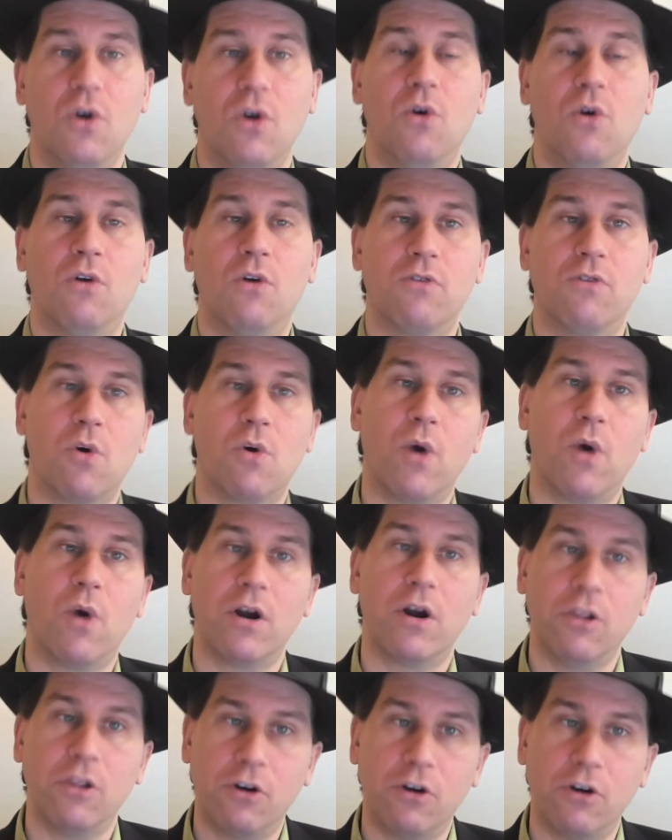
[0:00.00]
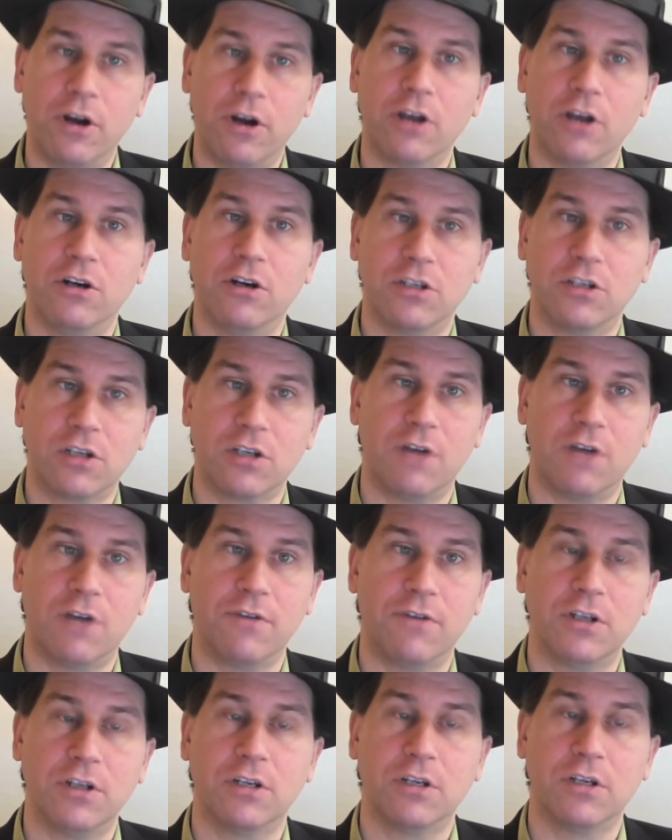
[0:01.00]
or require learning or
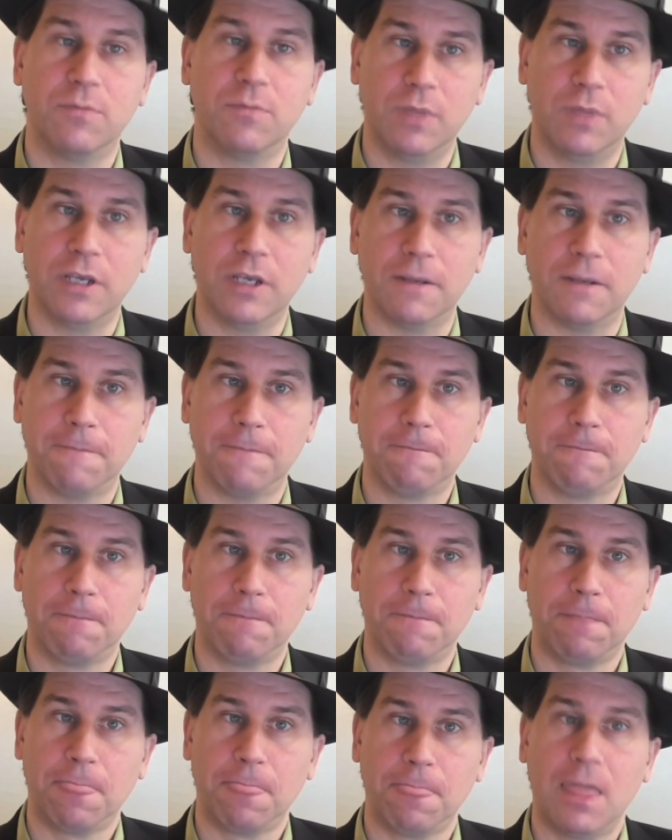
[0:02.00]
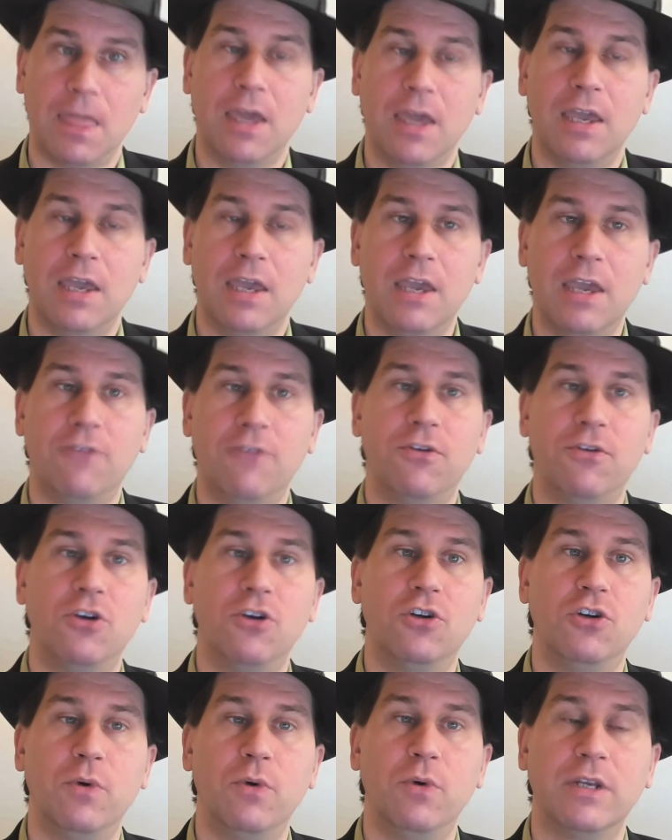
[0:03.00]
discovery to complete. If you're
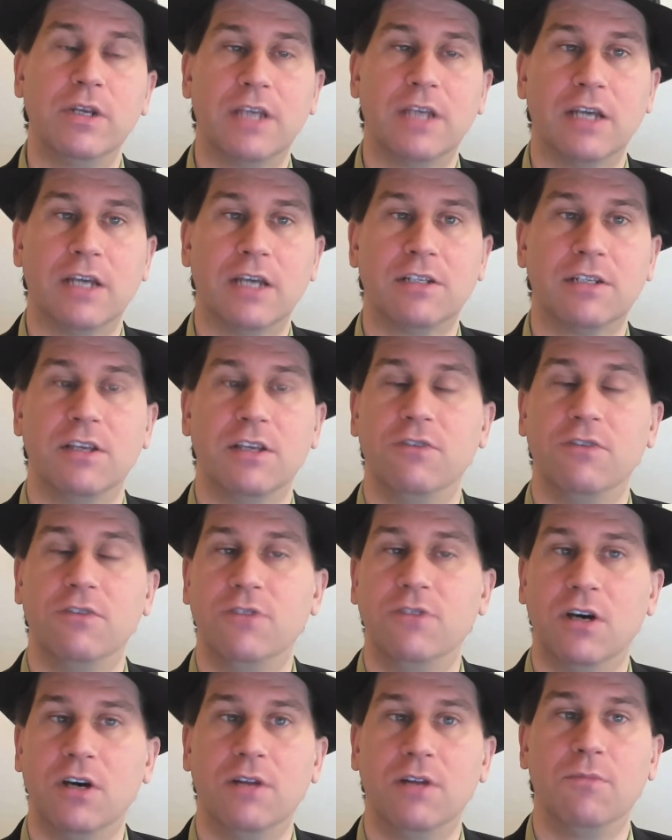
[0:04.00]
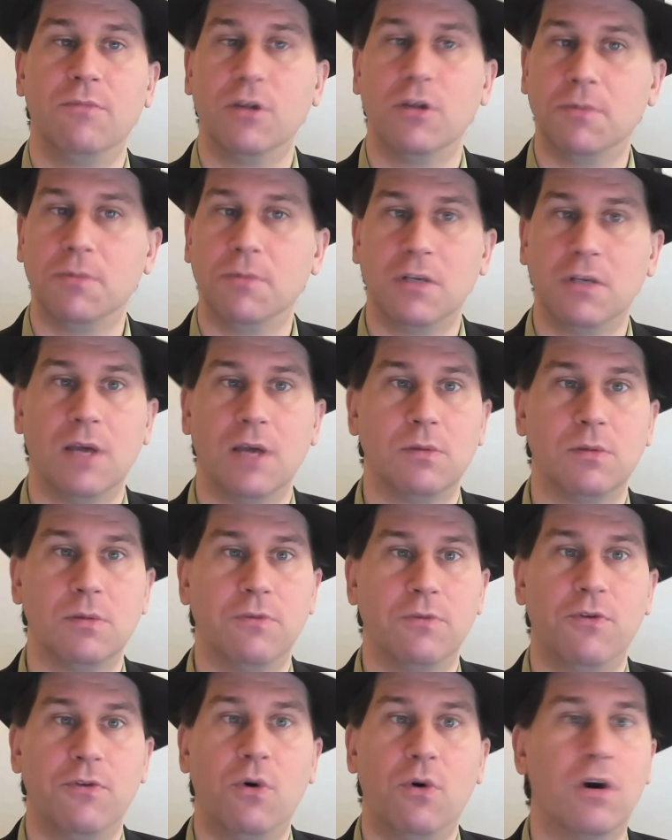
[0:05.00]
doing tasks that you've done multiple times
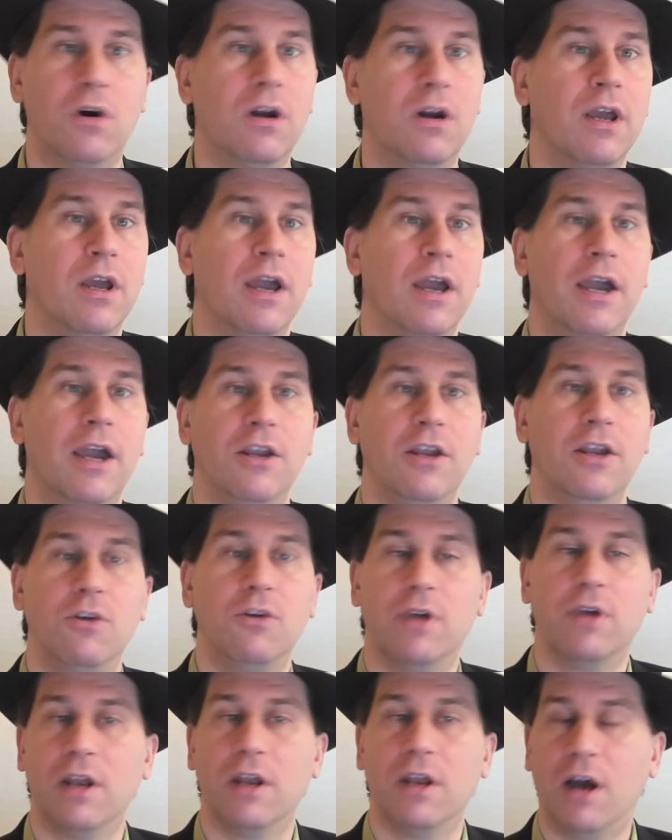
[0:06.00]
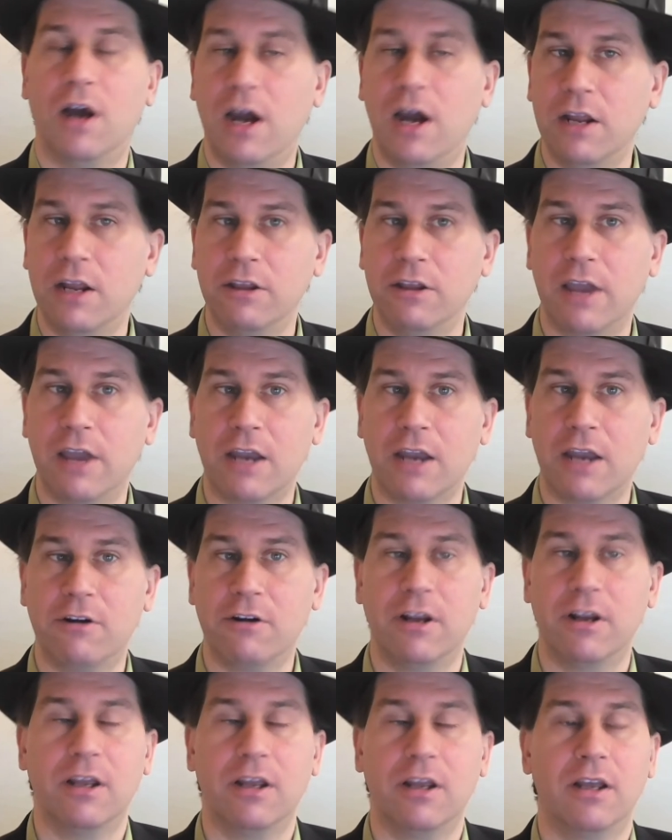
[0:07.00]
before and you can highly
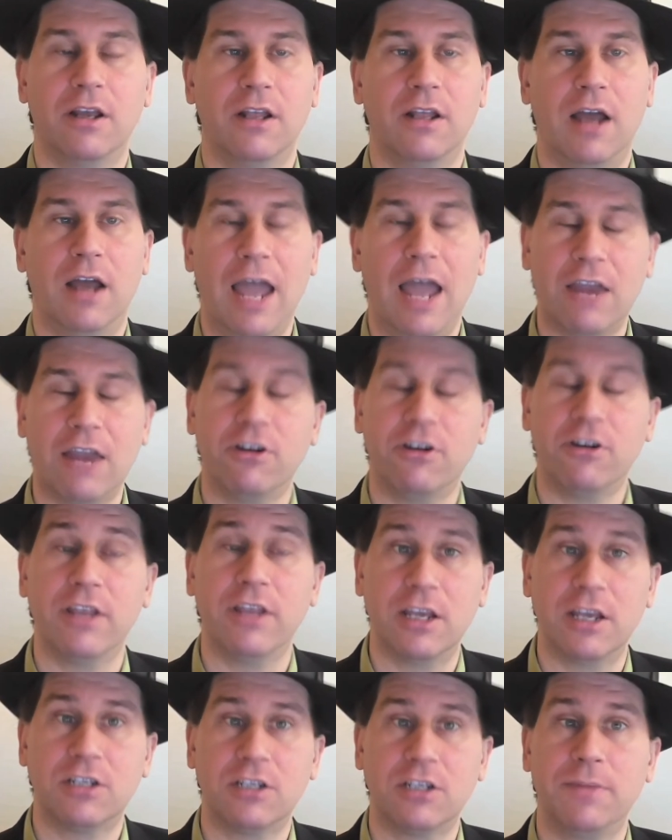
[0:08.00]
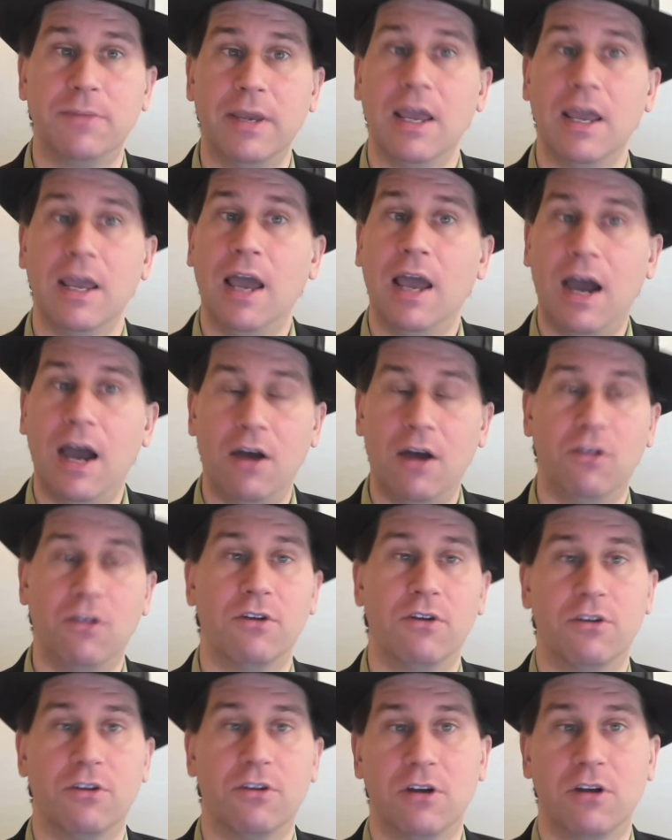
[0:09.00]
accurately estimate how
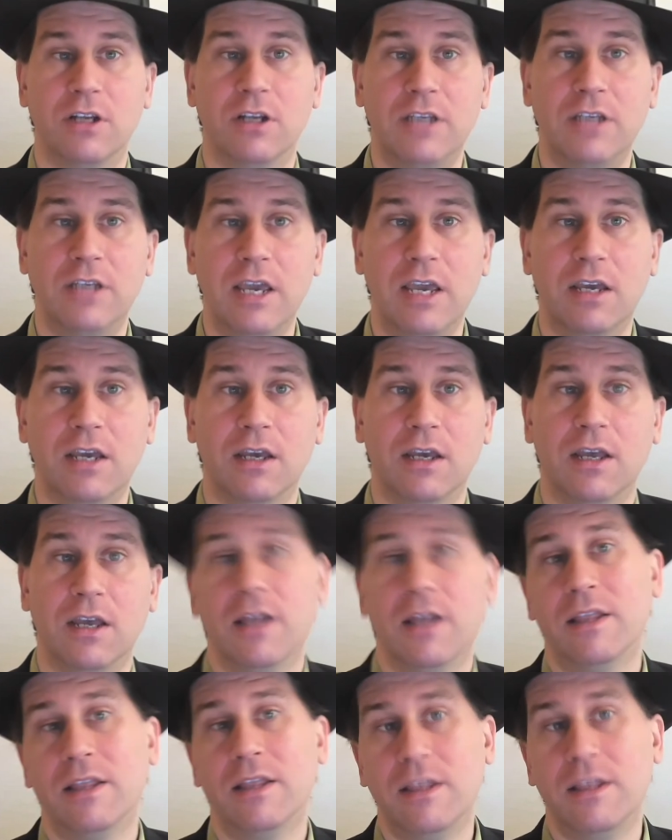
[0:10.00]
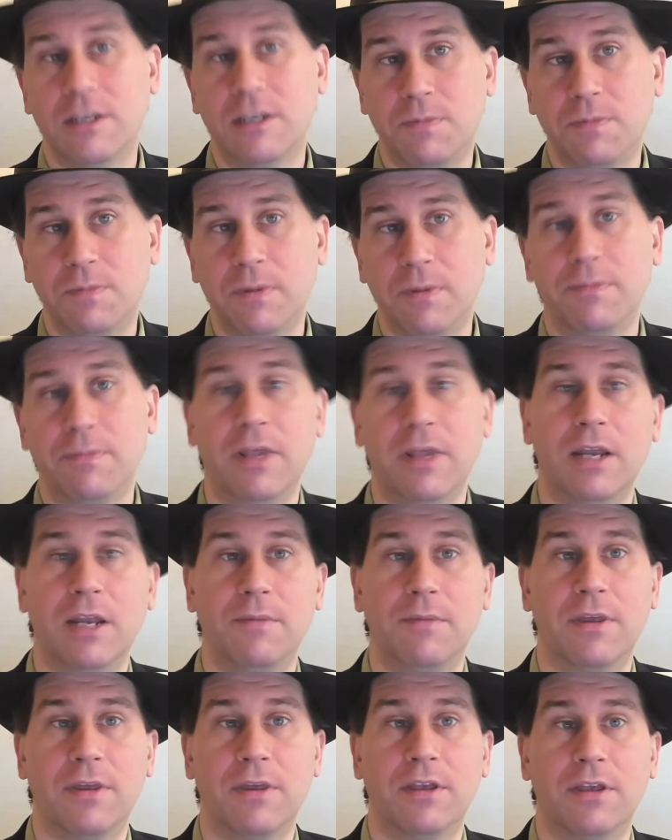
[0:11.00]
long they're going to take, then this planning
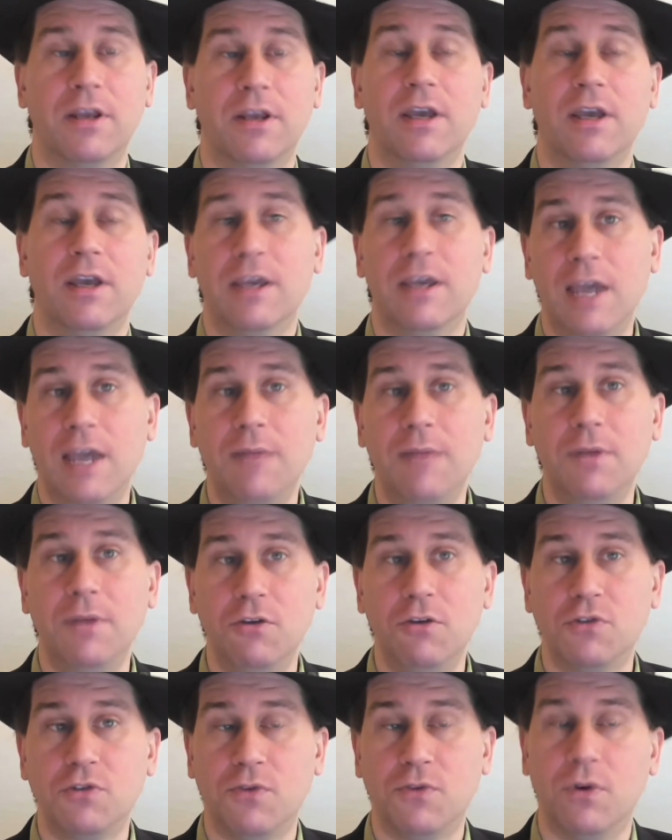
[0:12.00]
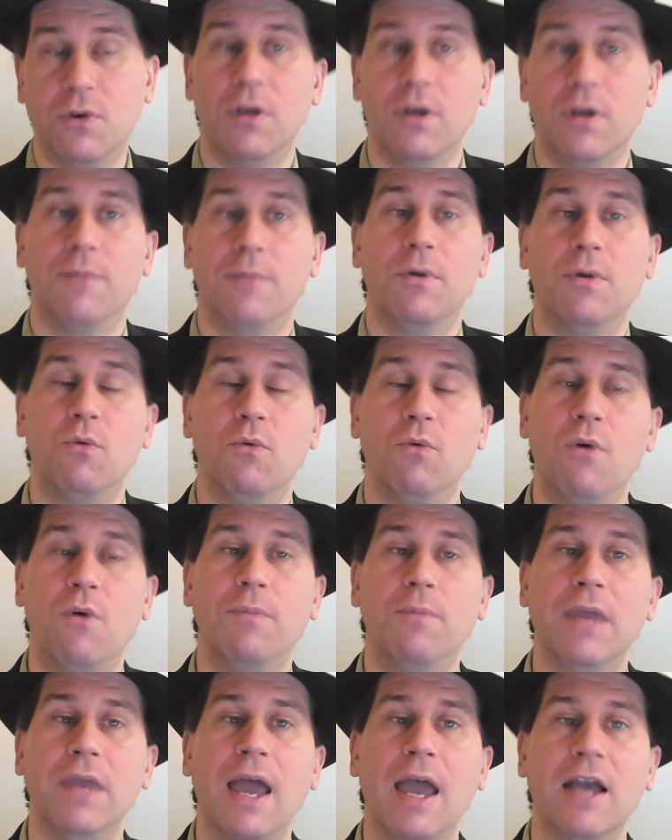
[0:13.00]
method can be useful, but won't
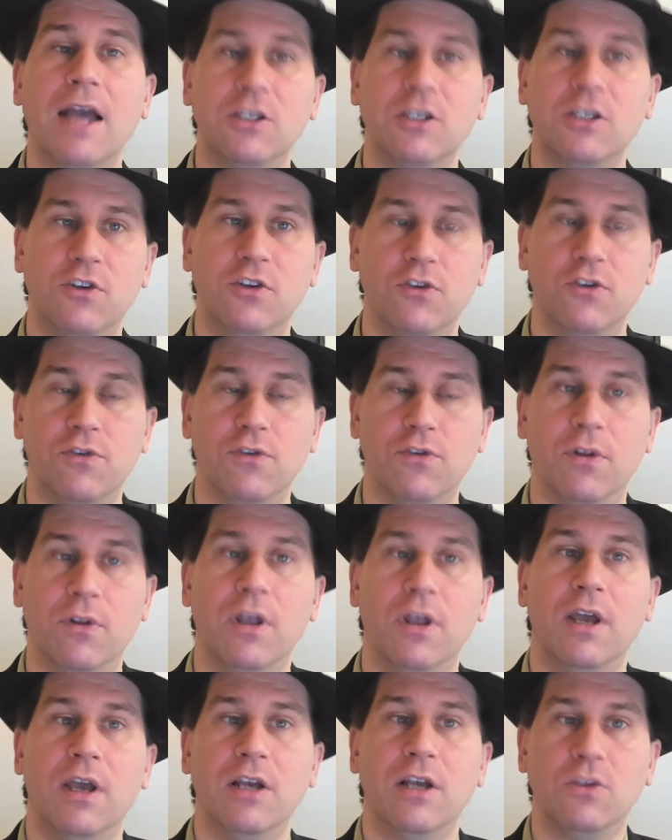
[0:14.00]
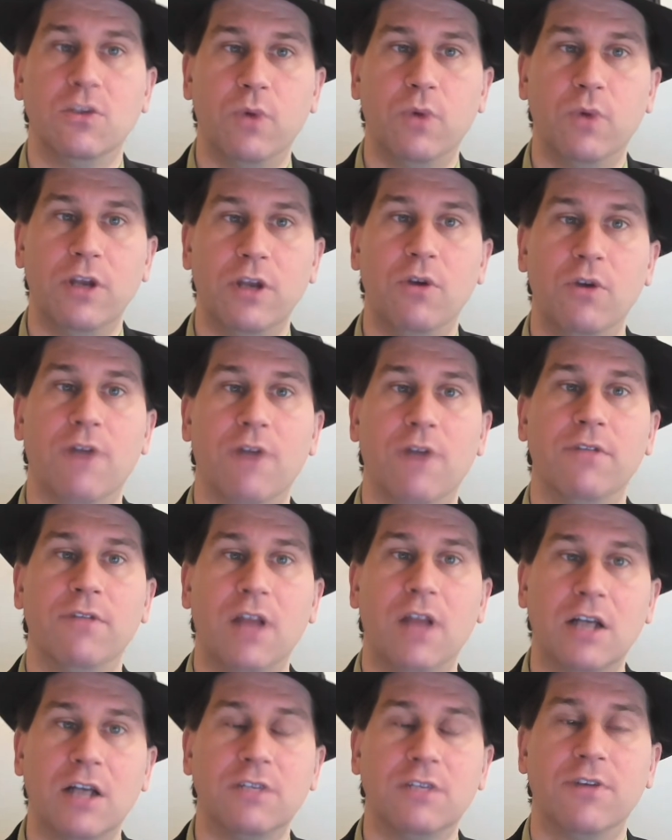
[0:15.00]
be as useful as when you have
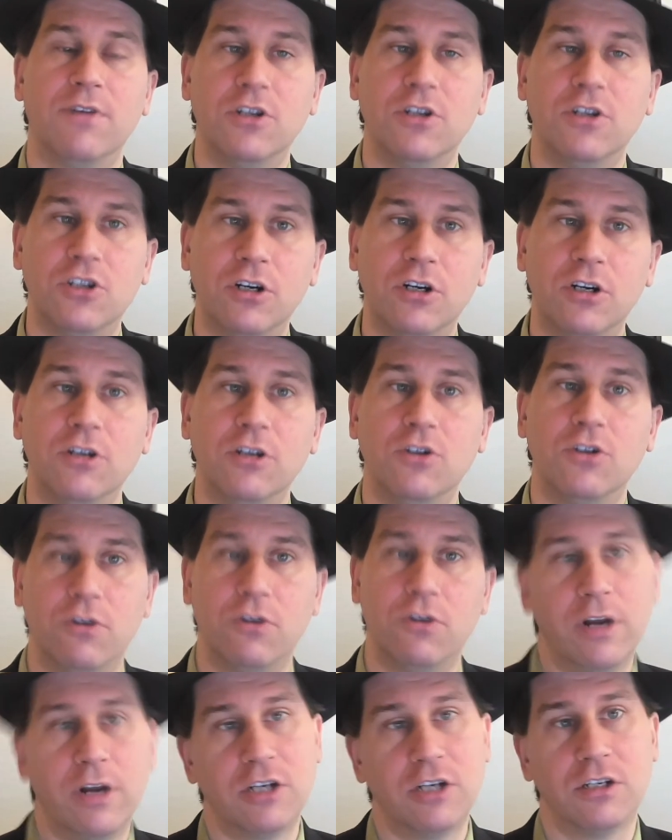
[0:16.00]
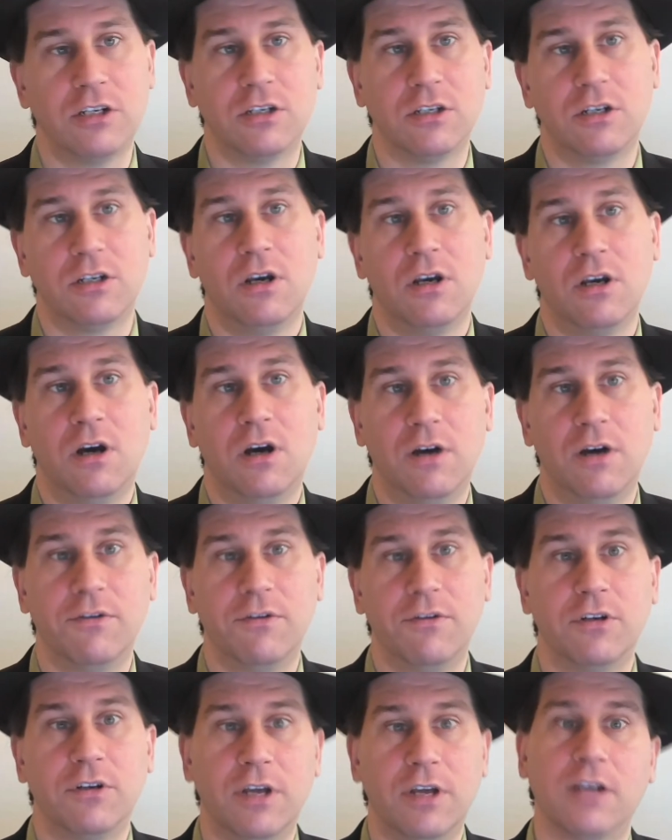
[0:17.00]
lots of uncertain durations of
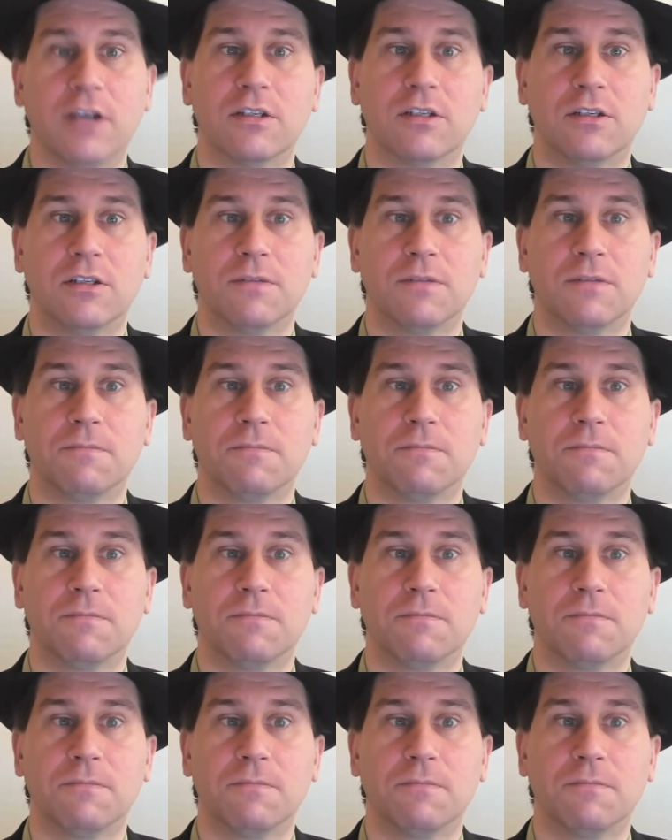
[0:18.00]
your tasks.